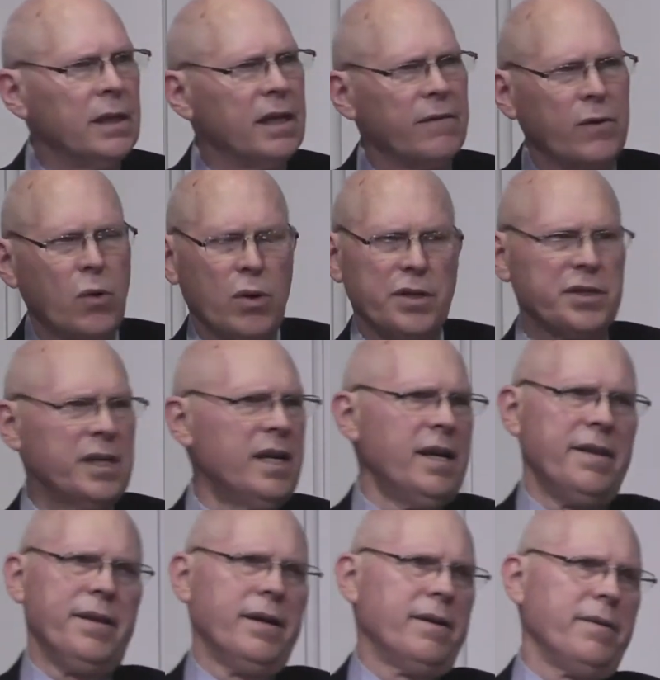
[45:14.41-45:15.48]
And of course,
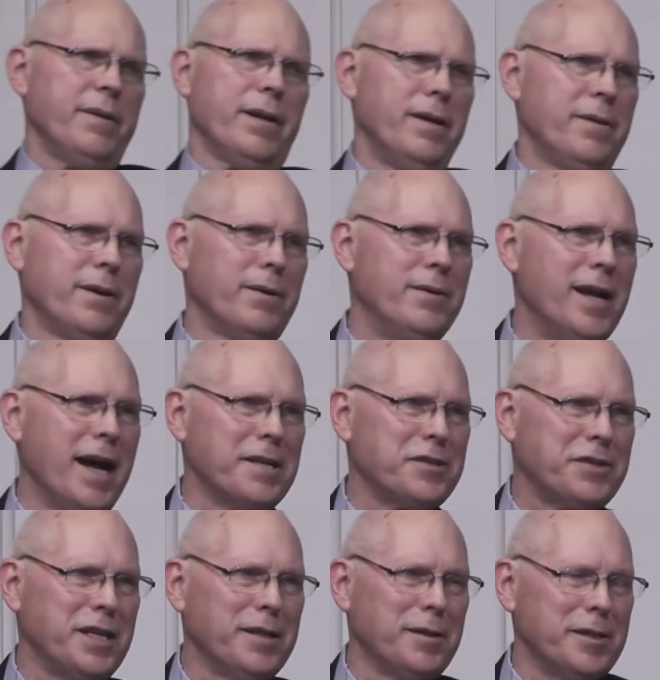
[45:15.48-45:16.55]
they're, they're, they're not
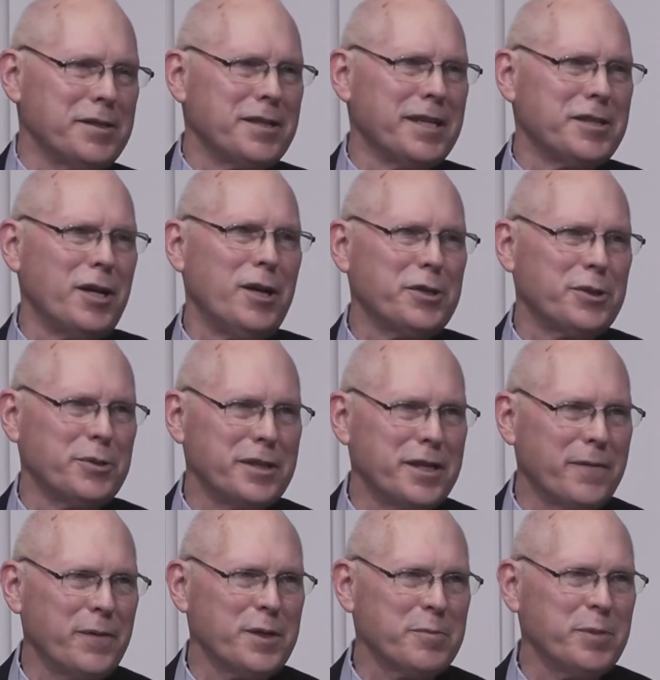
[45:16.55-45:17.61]
sinless. That's also a
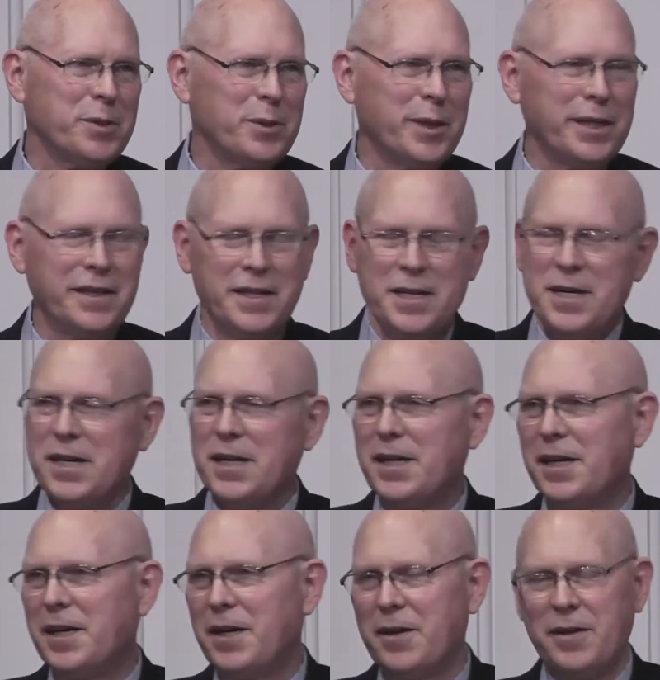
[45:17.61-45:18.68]
difference between
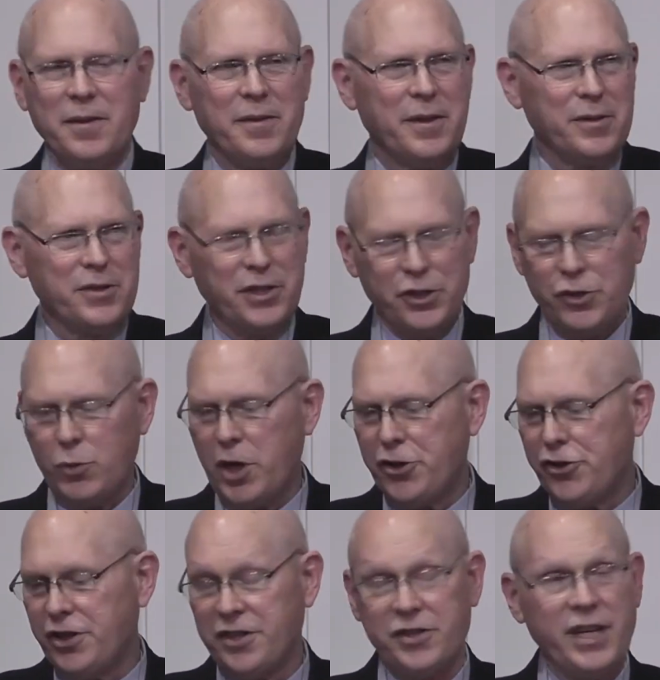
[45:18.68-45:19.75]
uh, their
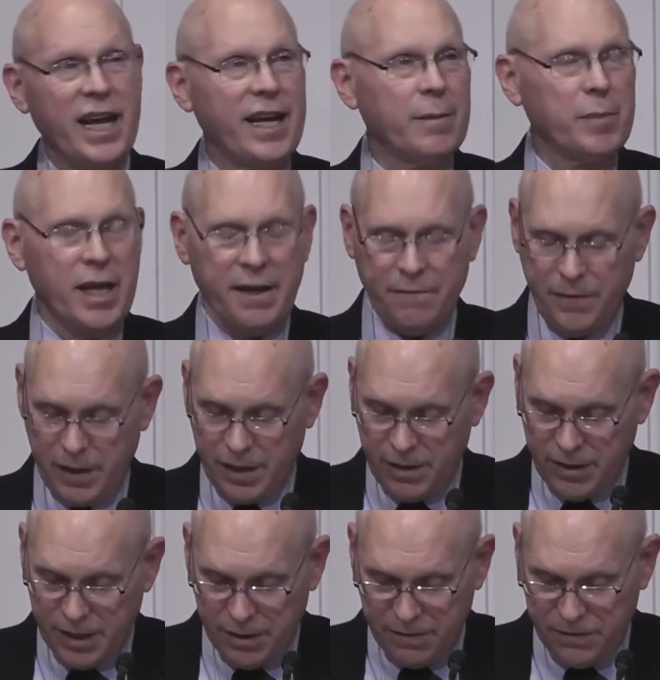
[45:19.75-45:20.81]
situation as an Adam like
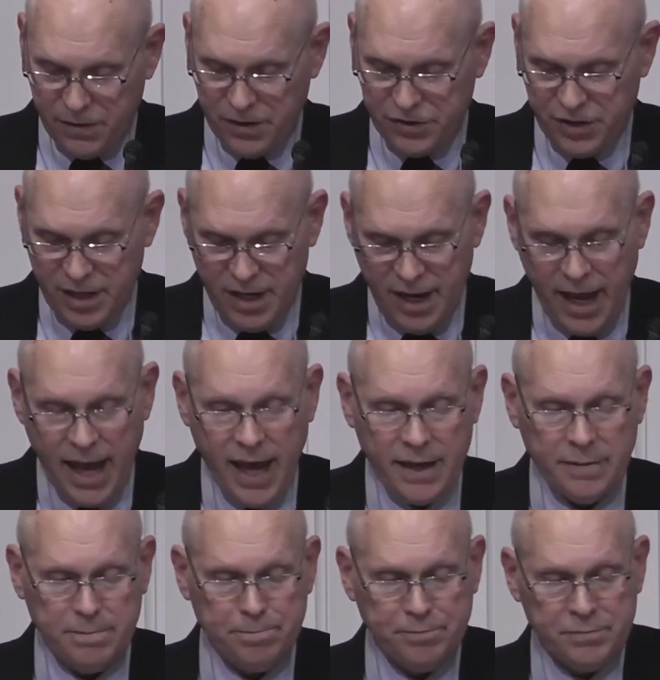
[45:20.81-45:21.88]
figure in the first
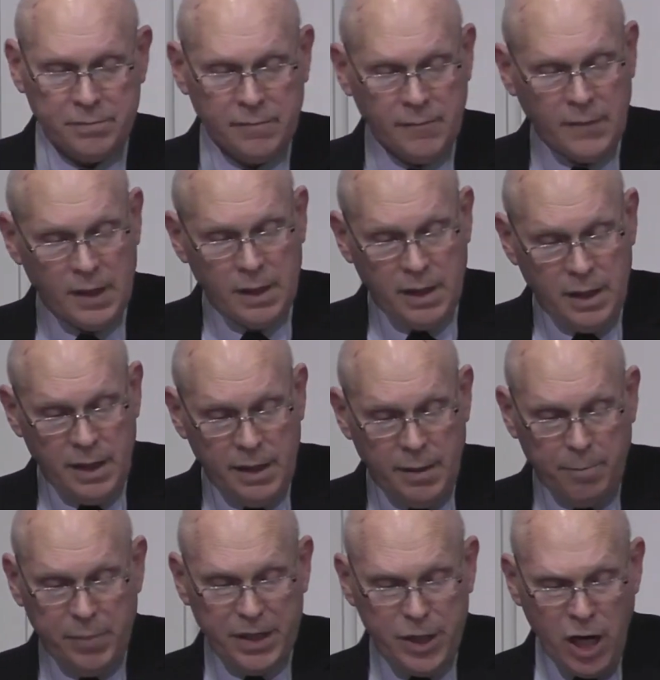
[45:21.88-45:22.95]
Adam.
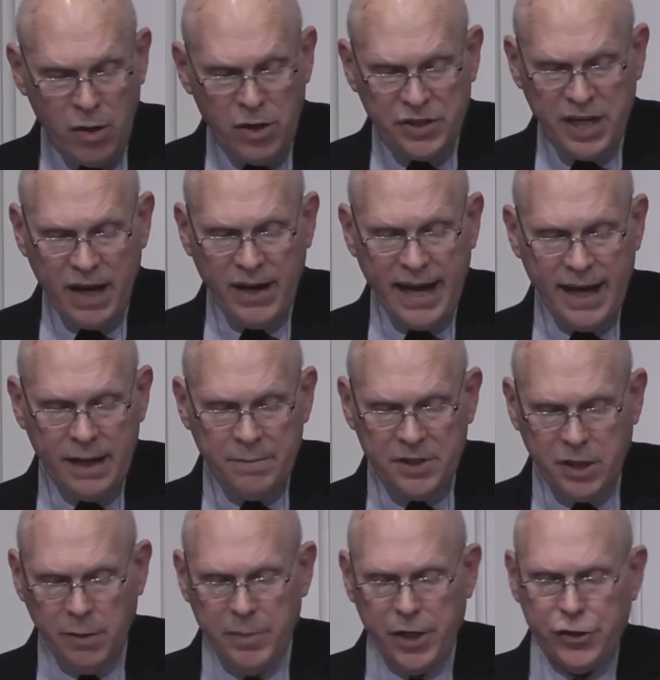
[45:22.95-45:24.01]
But notice how Adam's
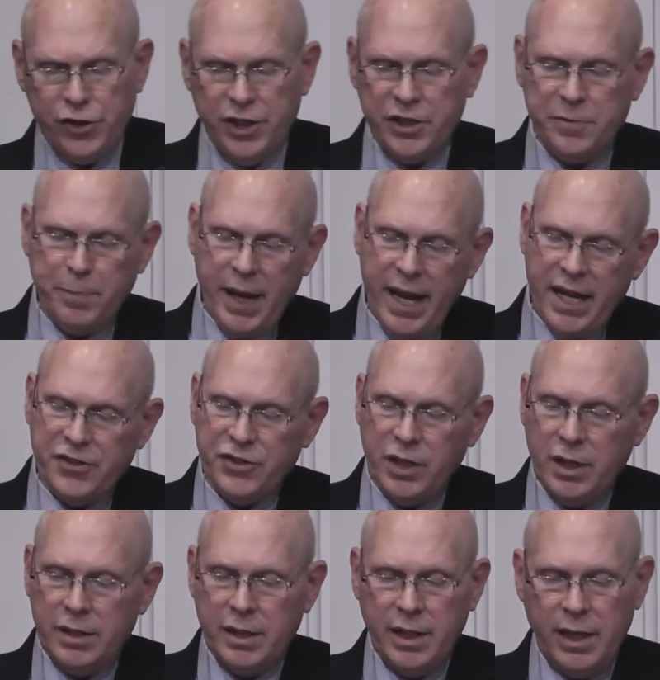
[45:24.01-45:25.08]
commission is passed
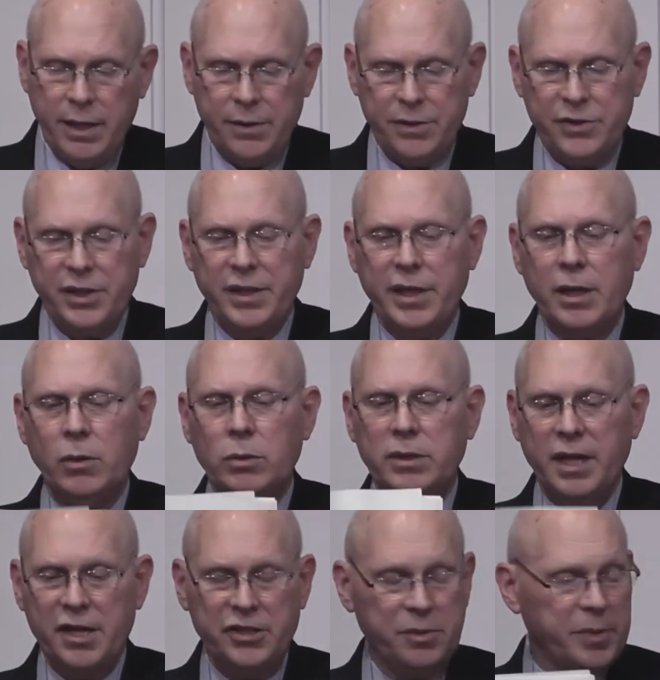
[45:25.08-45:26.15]
on to others in the Old
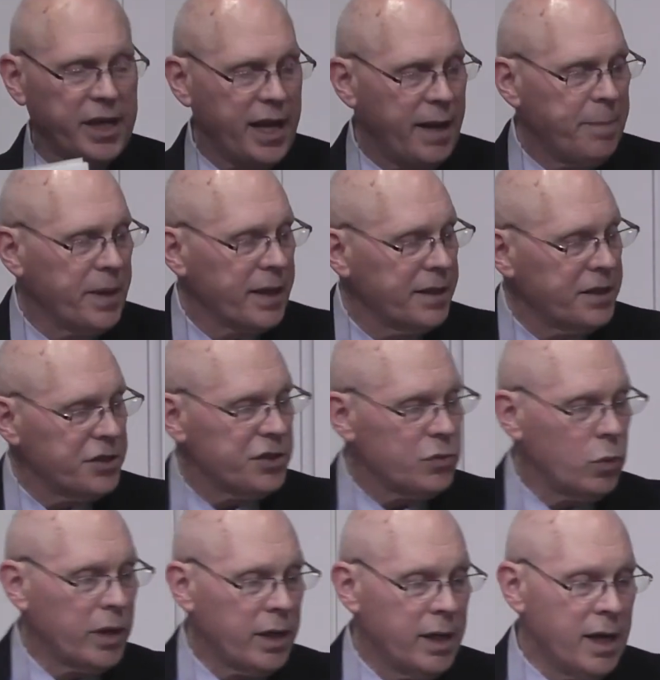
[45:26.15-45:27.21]
Testament epic. And this is
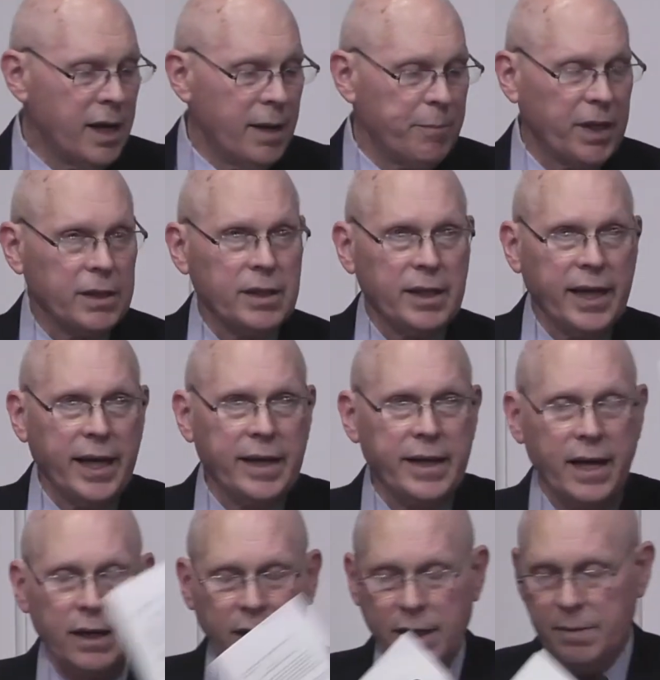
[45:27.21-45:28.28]
where my little
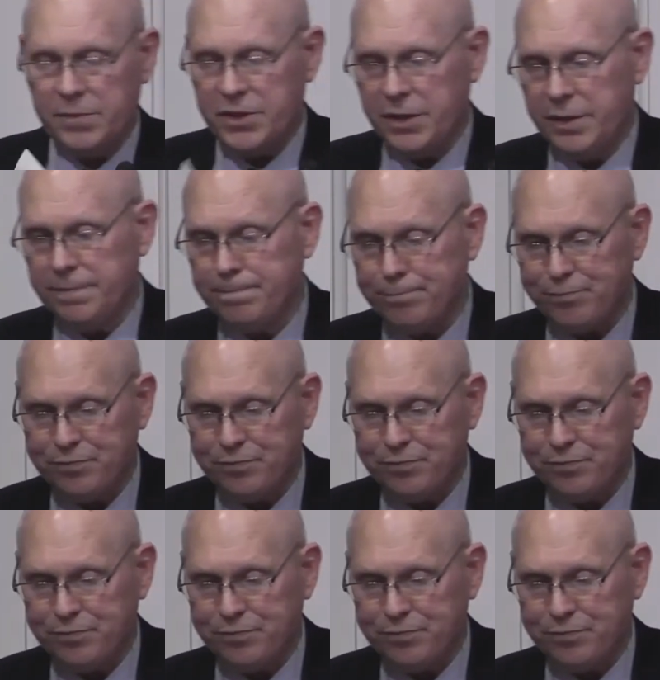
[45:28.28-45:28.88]
handout comes in.